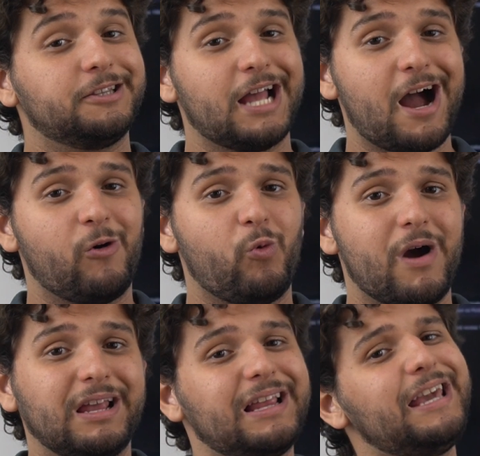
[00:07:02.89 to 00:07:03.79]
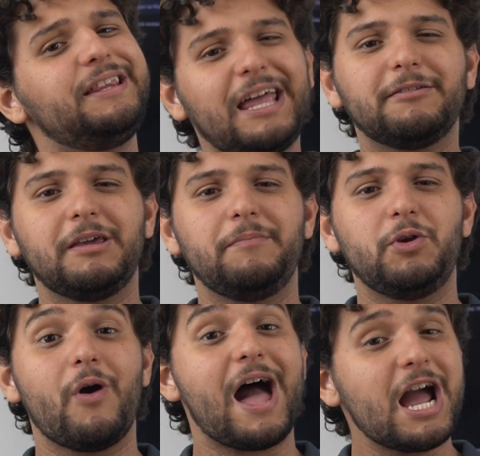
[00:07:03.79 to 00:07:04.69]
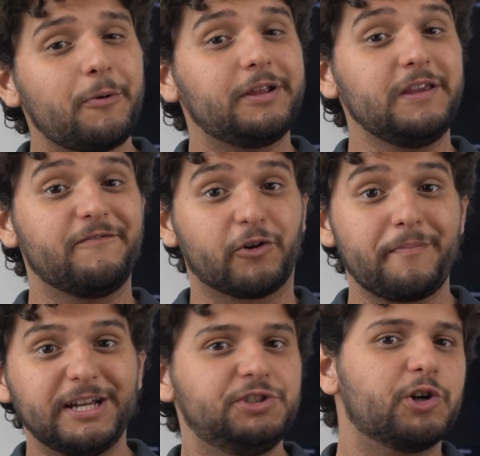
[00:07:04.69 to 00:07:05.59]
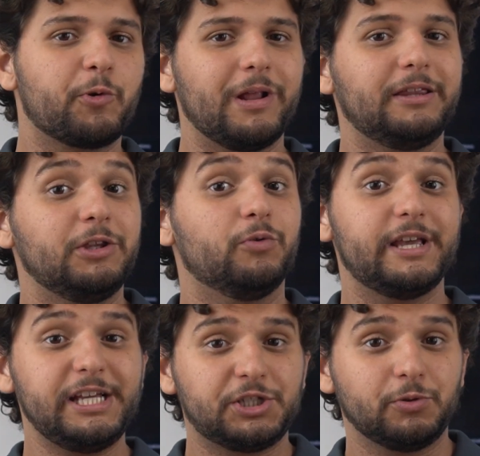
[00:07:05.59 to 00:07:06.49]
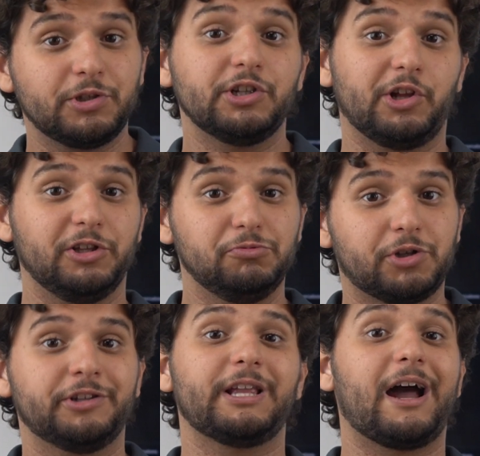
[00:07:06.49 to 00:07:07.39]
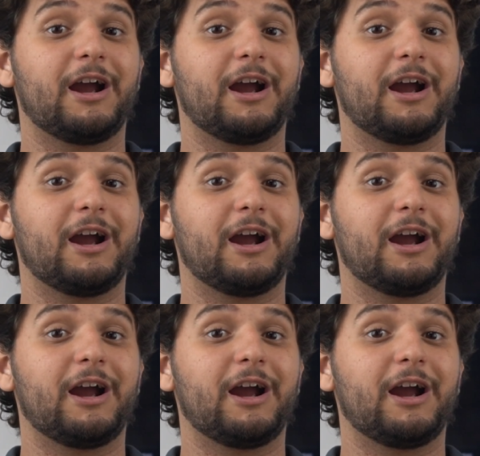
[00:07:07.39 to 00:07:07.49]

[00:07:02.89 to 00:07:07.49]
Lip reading: Now, while it can give you accurate information related to the issue, solutions,